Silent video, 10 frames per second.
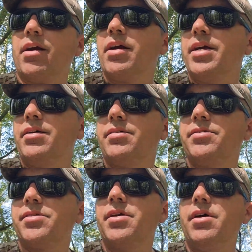
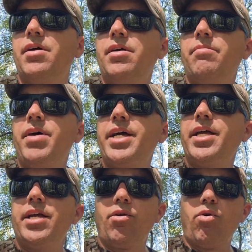is
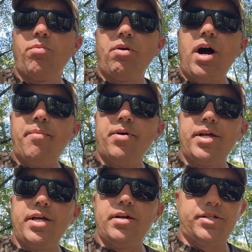making your
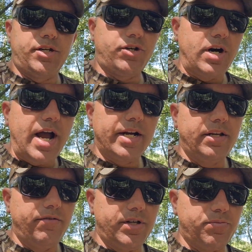property as
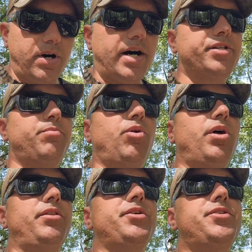attractive as possible,
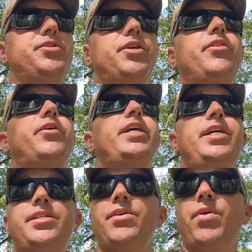and this is another
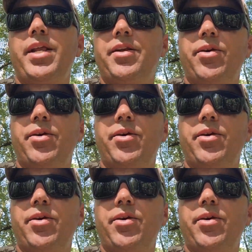easy way to do